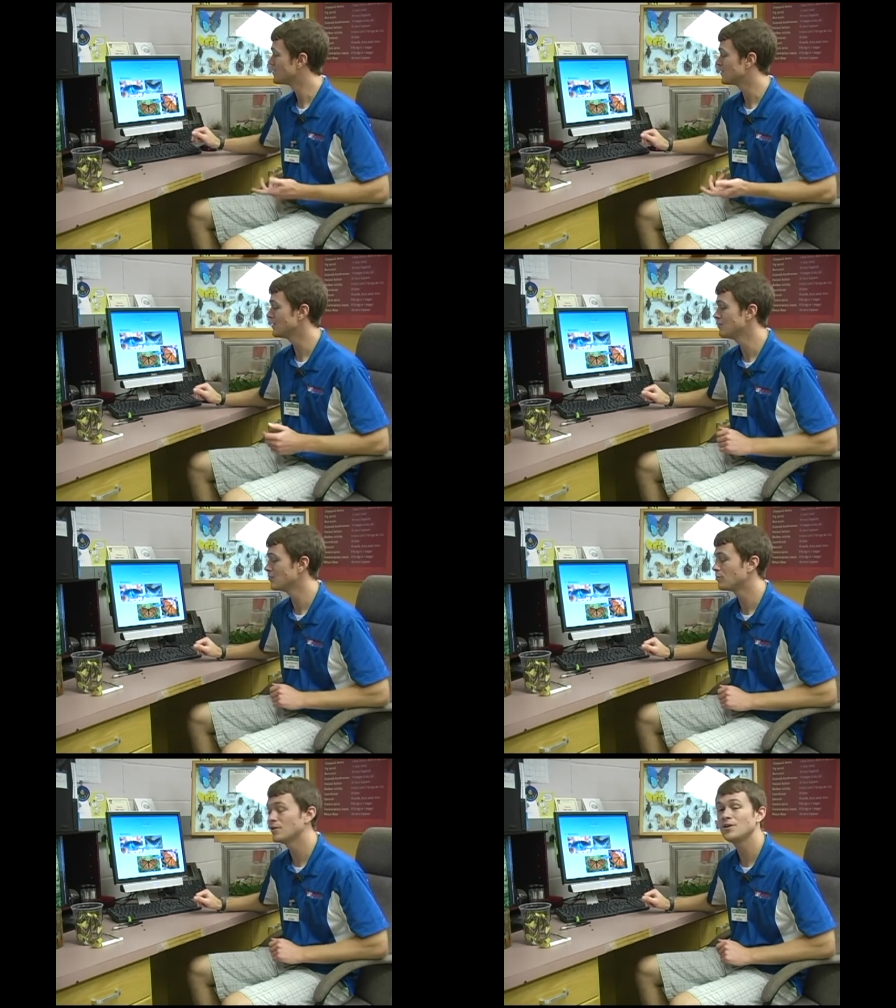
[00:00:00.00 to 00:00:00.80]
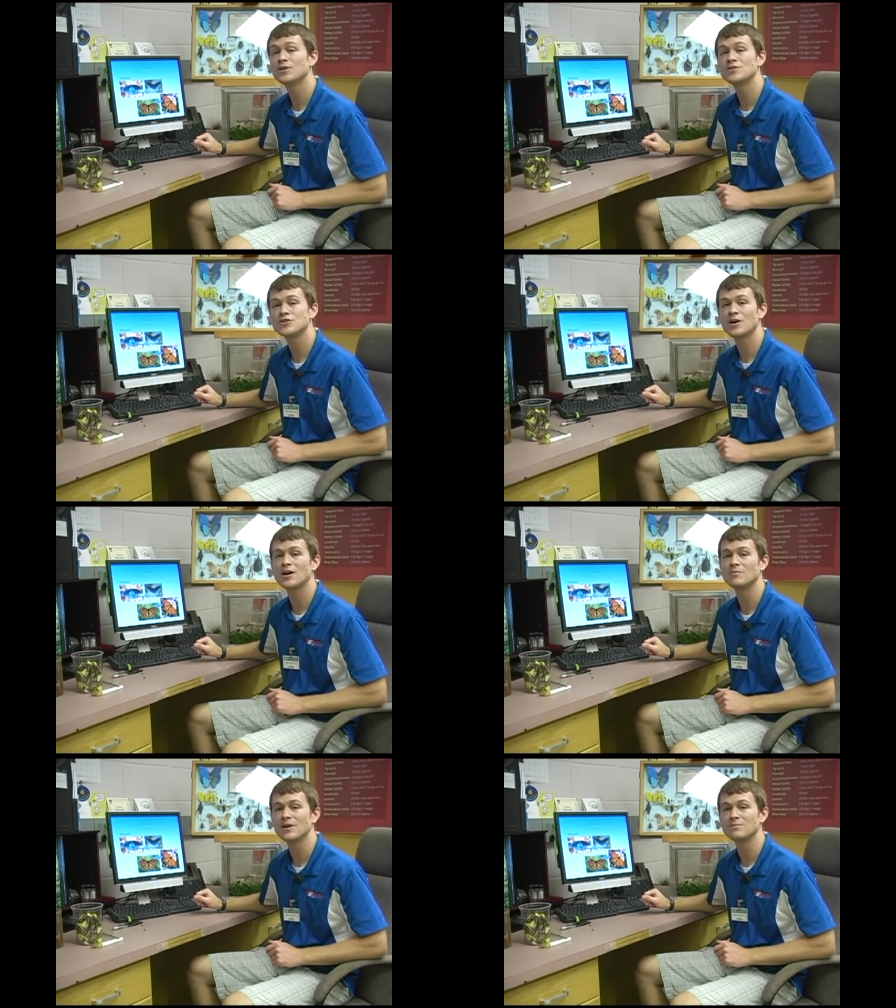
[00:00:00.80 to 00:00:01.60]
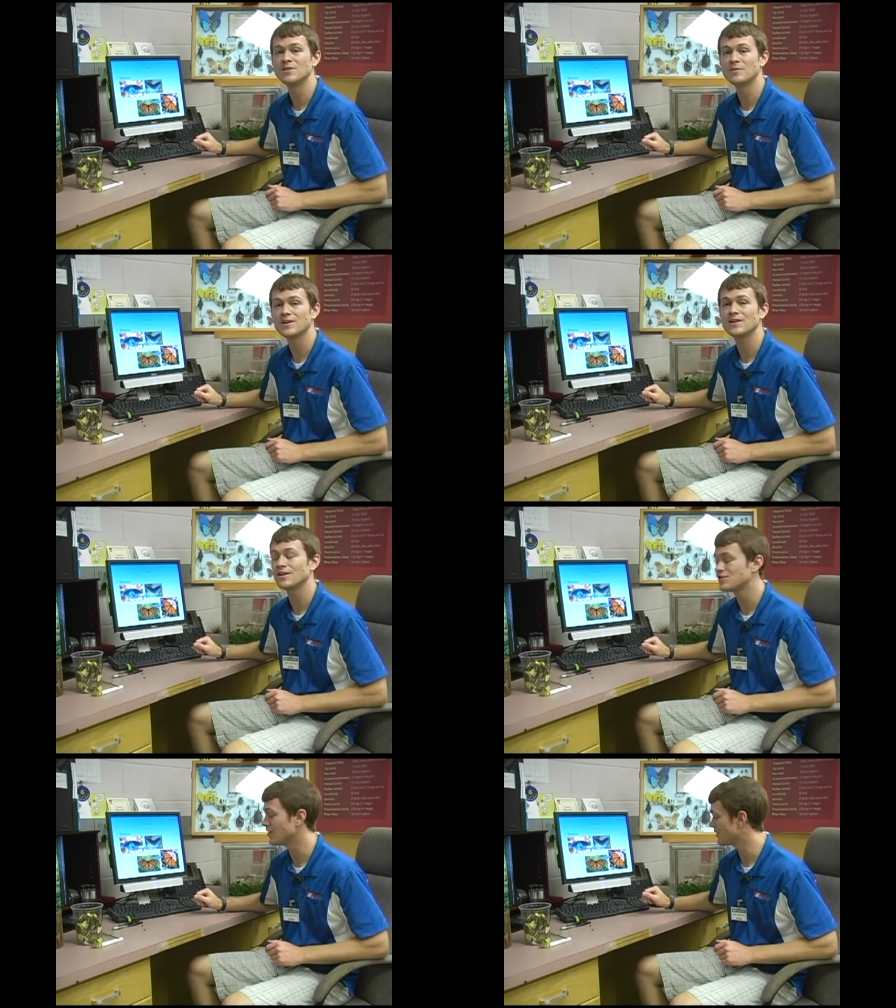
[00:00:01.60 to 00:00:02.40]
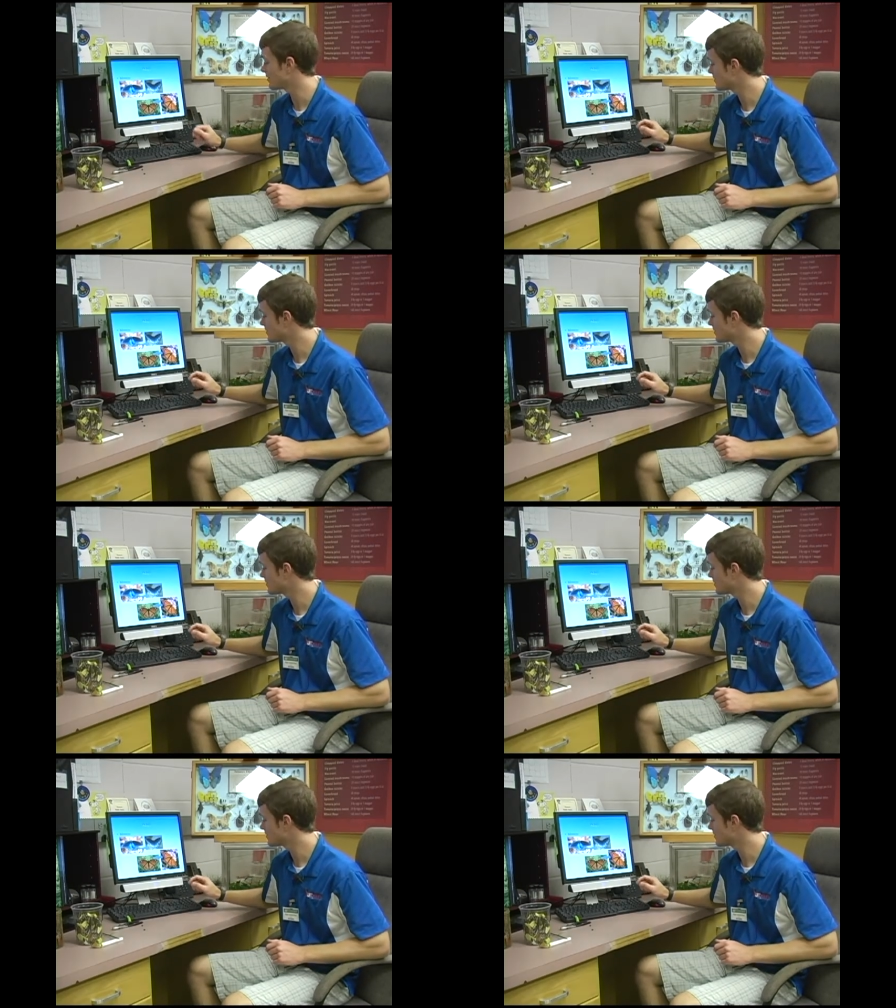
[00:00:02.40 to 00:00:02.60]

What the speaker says: So they do a pretty good job at mimicking each other.